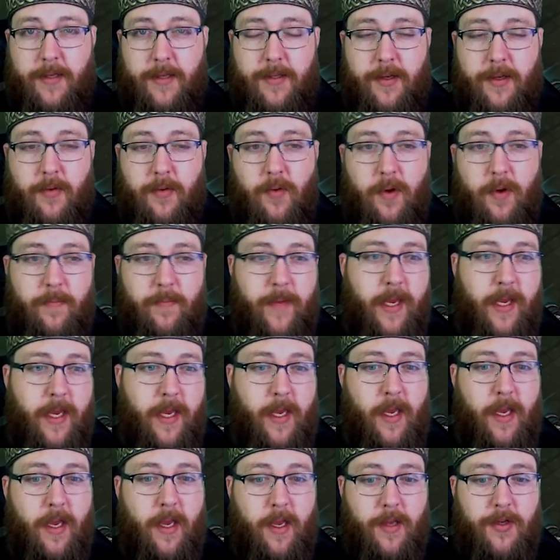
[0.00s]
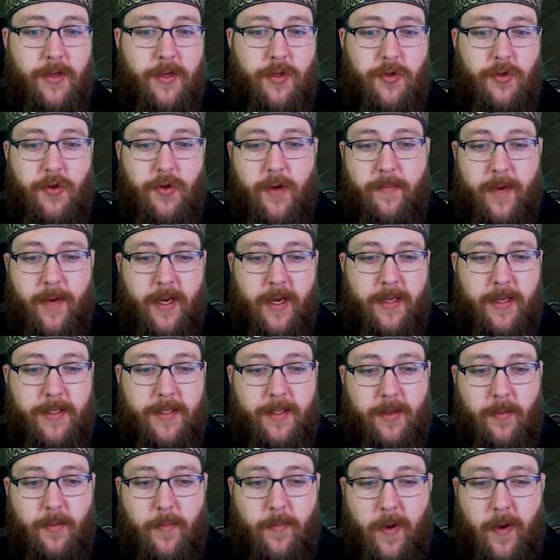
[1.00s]
So we'll be streaming
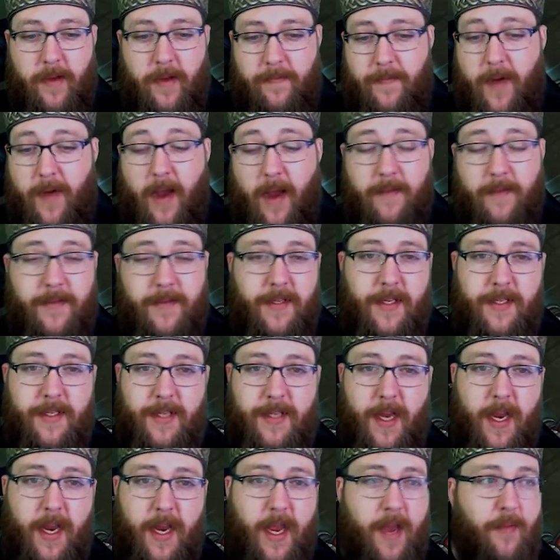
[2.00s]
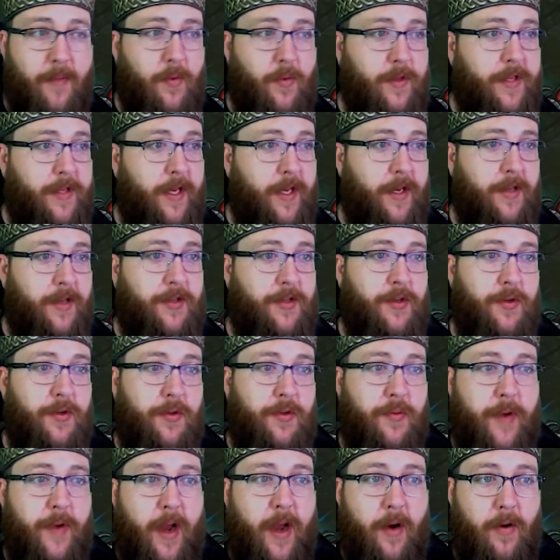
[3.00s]
until probably 5, 6 a.m. We'll take a two,
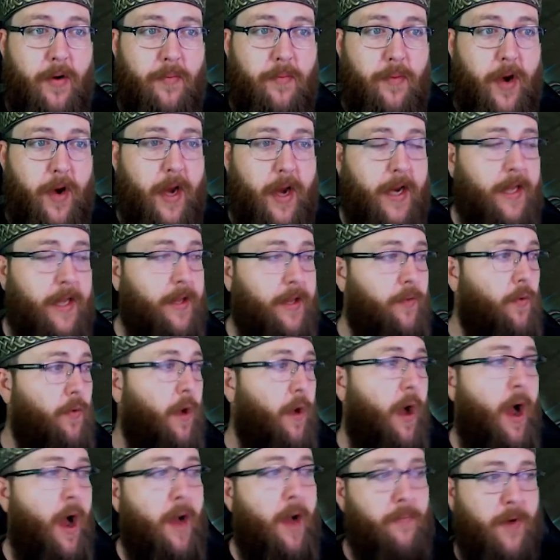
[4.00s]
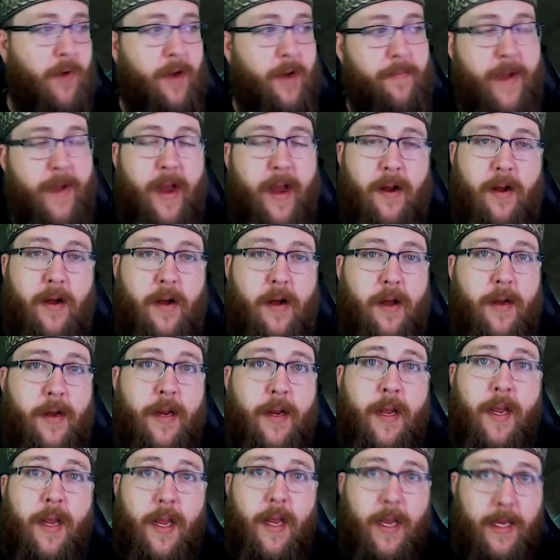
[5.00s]
three hour break, and then we'll hop right back on
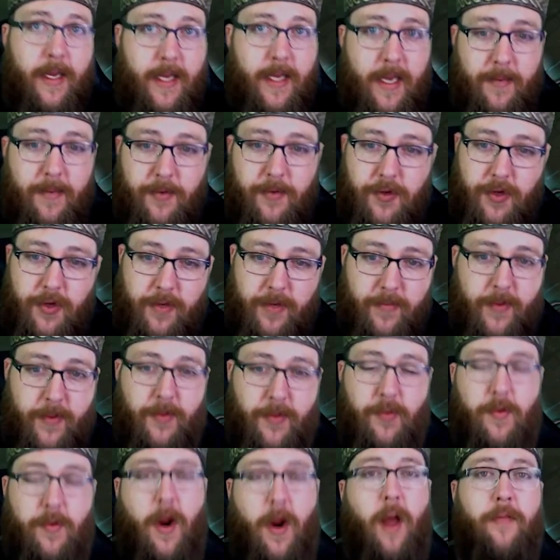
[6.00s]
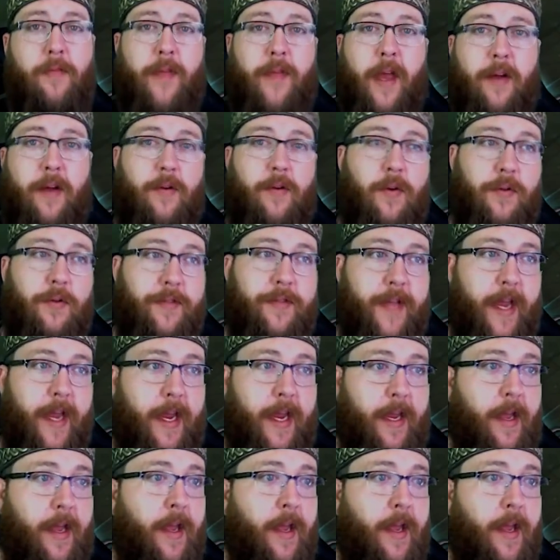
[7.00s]
and keep streaming throughout that whole day.